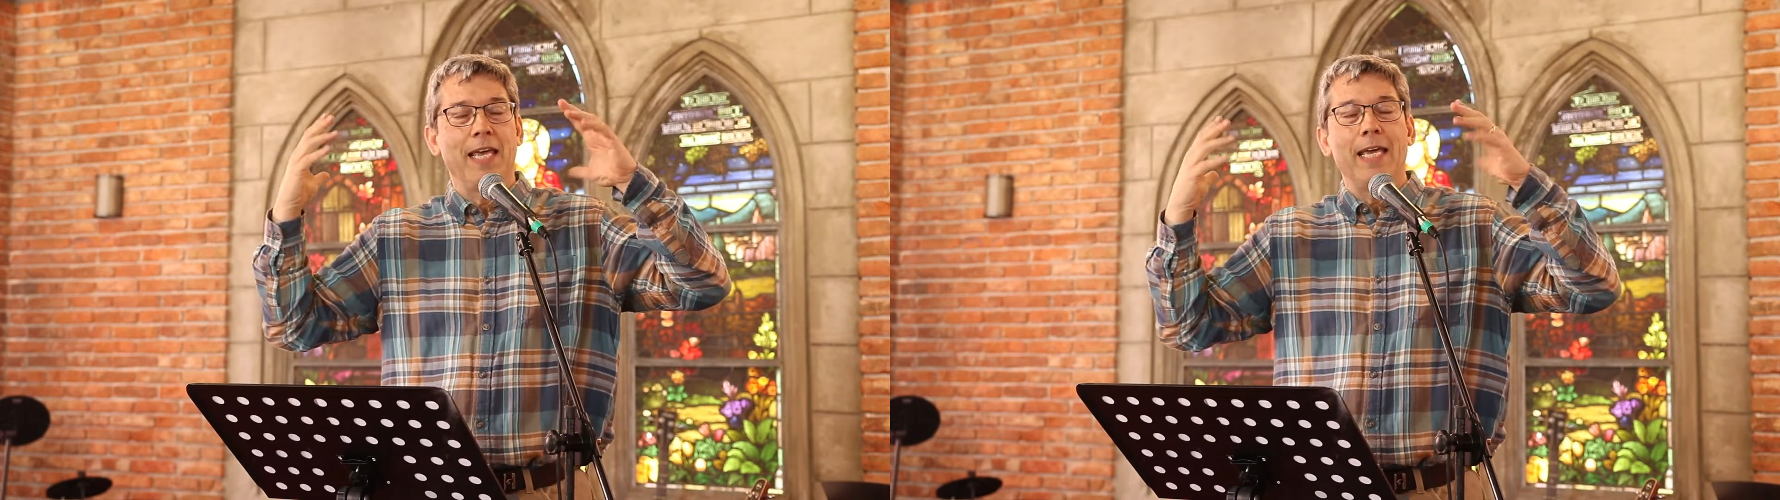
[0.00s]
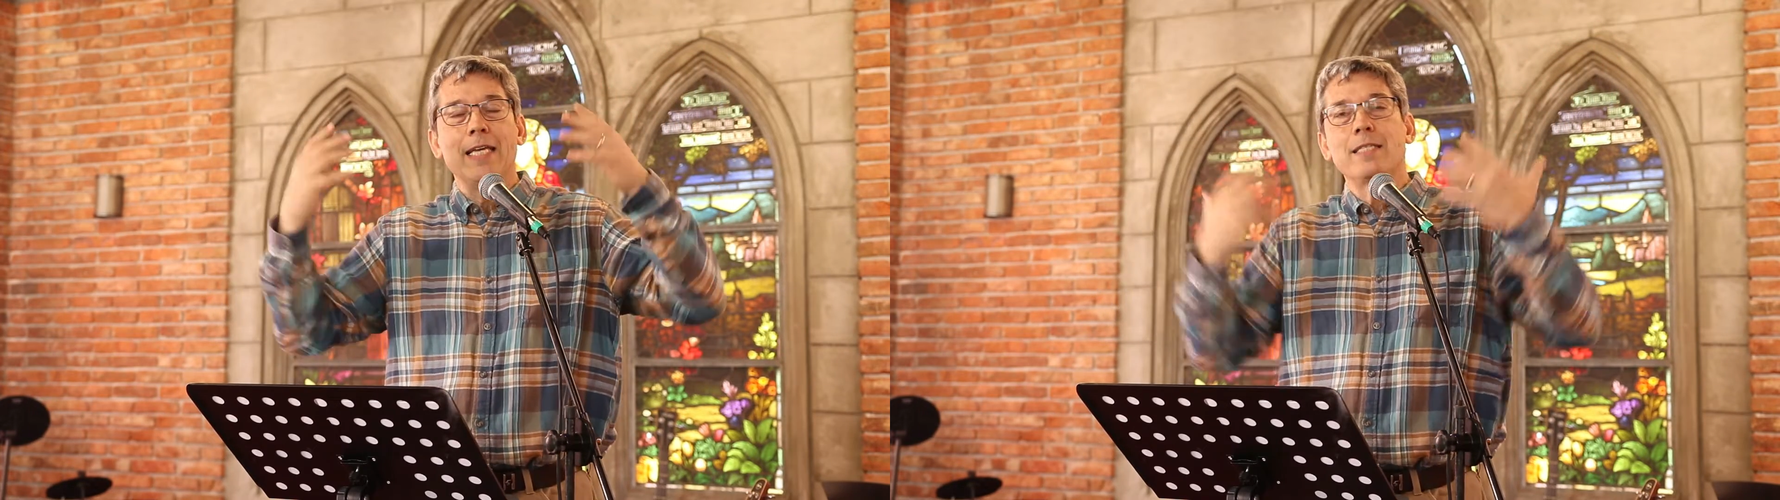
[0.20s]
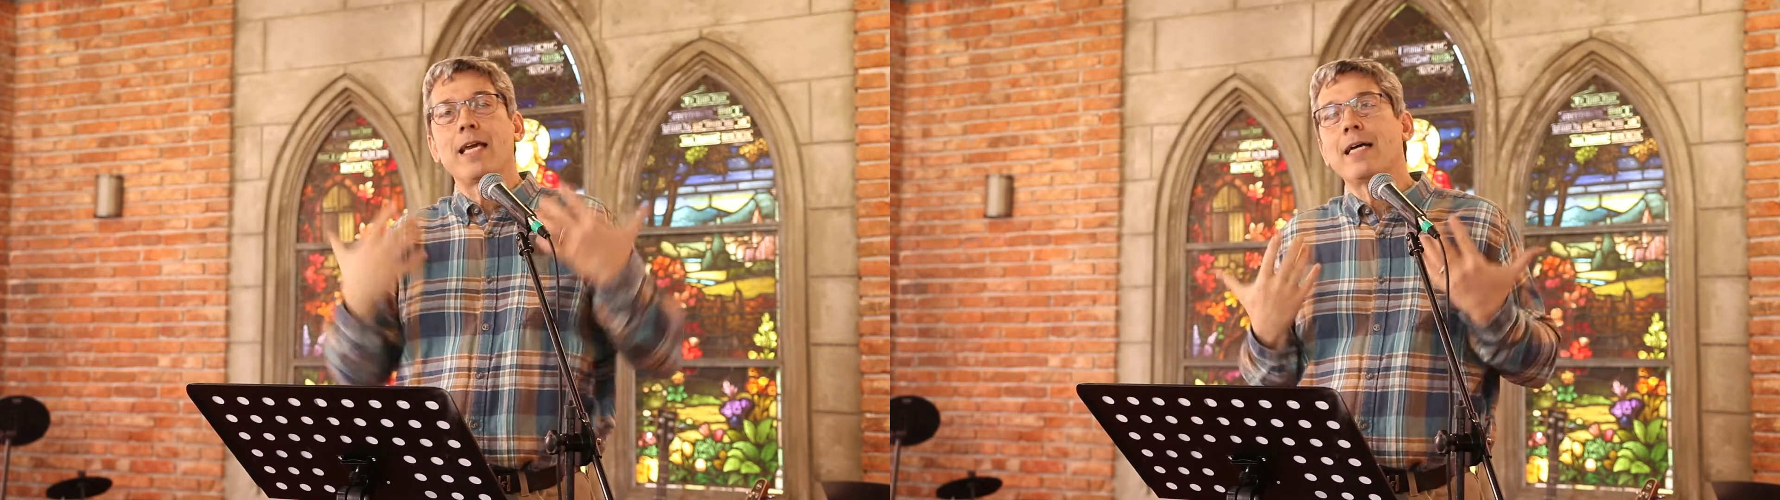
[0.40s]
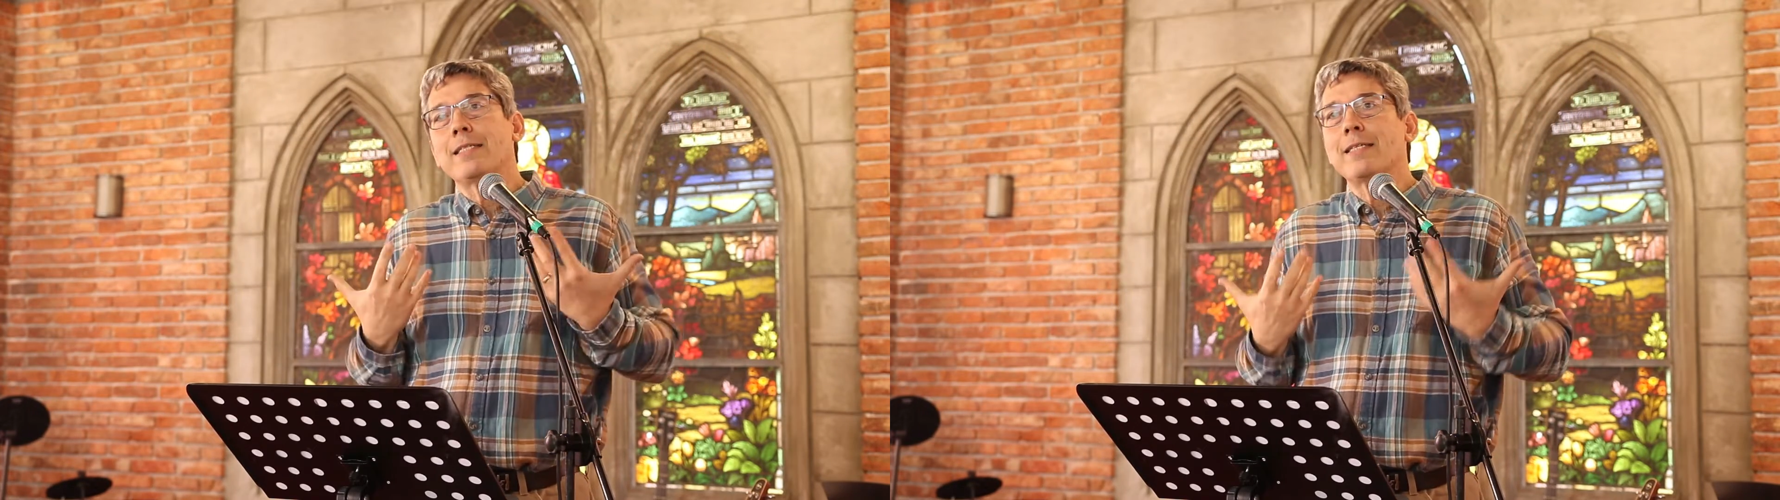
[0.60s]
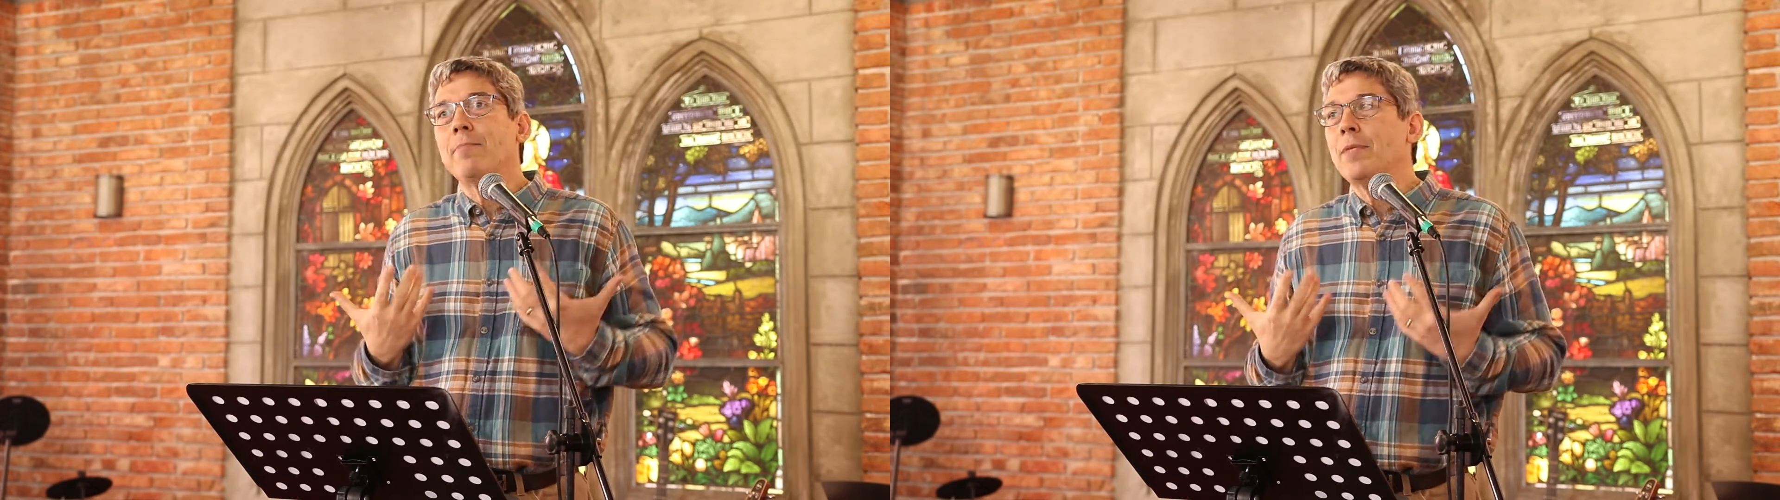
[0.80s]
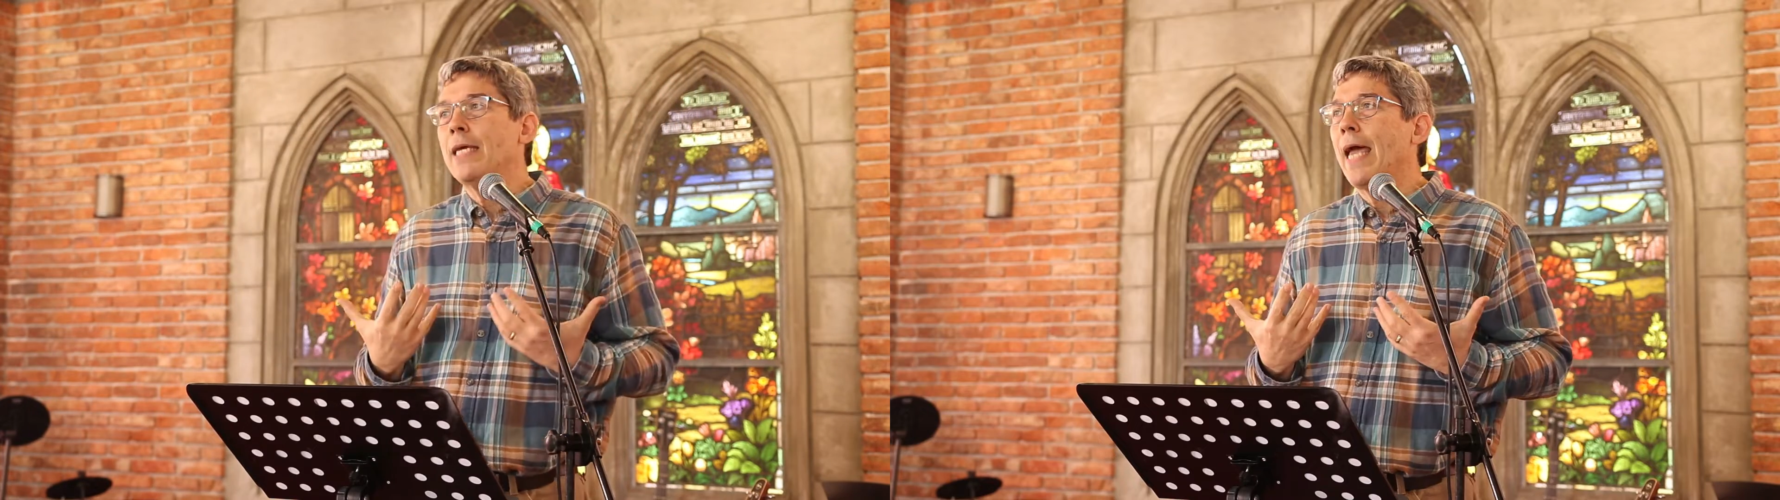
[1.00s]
He's got something